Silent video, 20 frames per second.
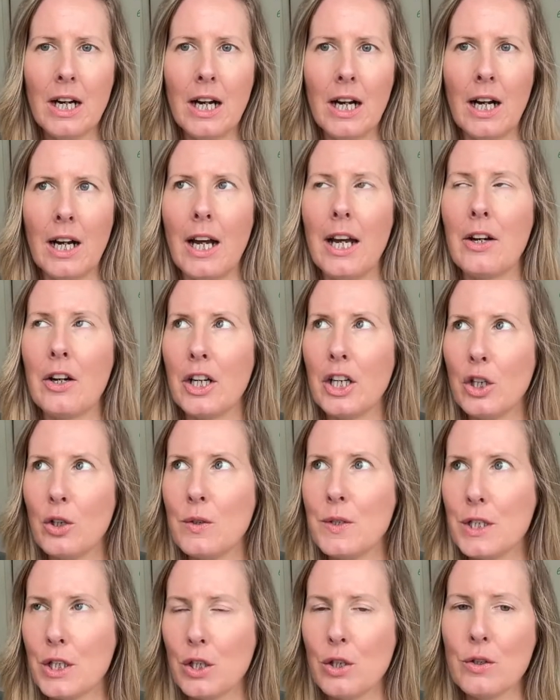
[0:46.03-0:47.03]
And I
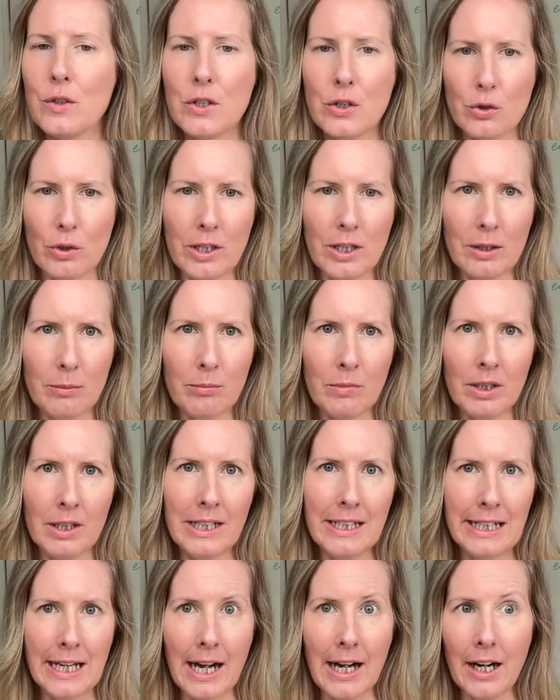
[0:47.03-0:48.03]
used to use
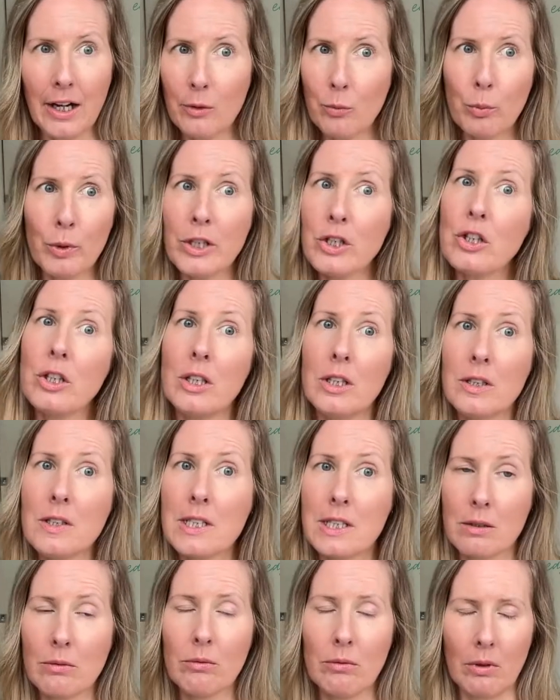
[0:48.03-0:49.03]
StreamYard, which
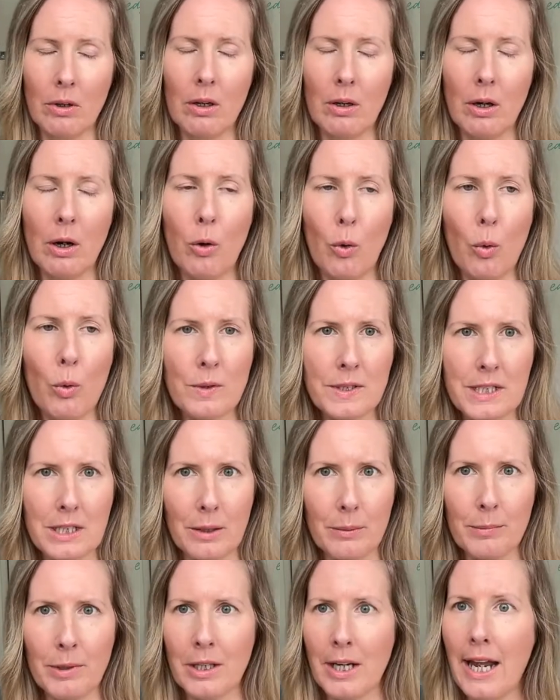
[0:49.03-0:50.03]
is
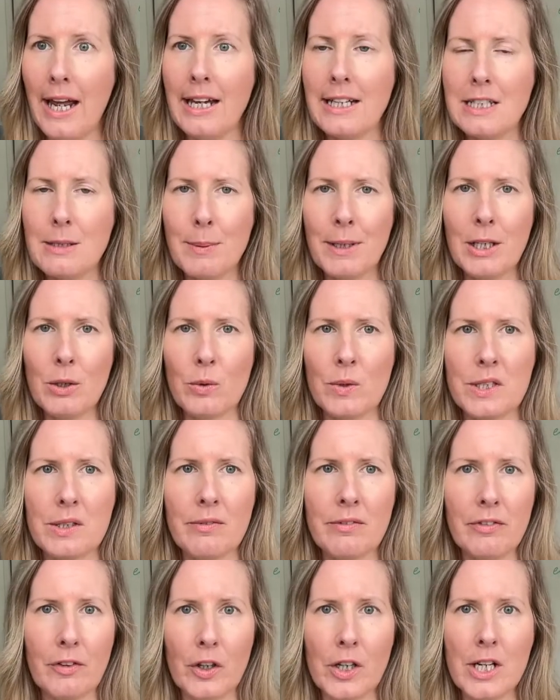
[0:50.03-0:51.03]
awesome and has been
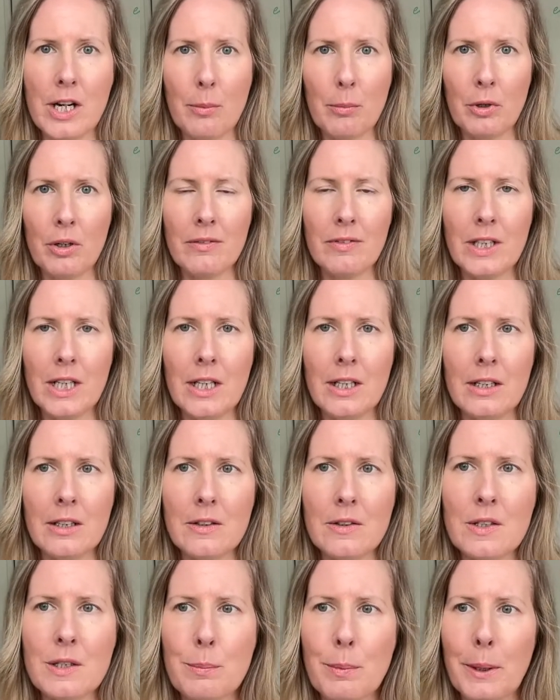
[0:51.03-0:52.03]
awesome for a number of
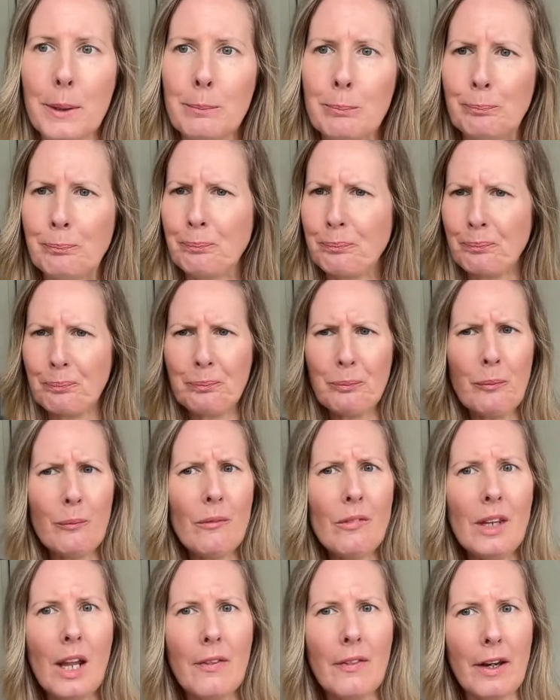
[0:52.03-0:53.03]
years, but
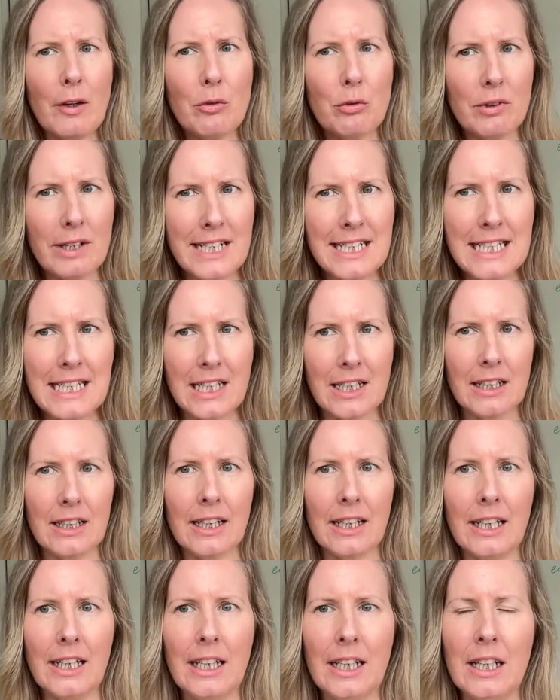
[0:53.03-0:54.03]
they
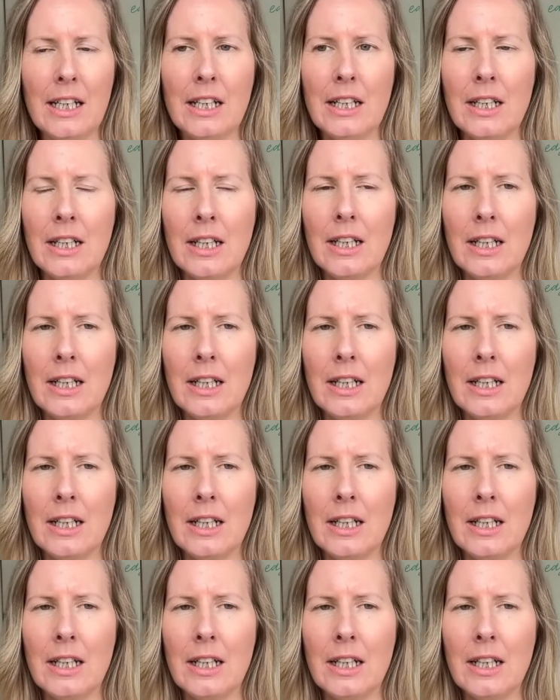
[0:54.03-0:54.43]
recently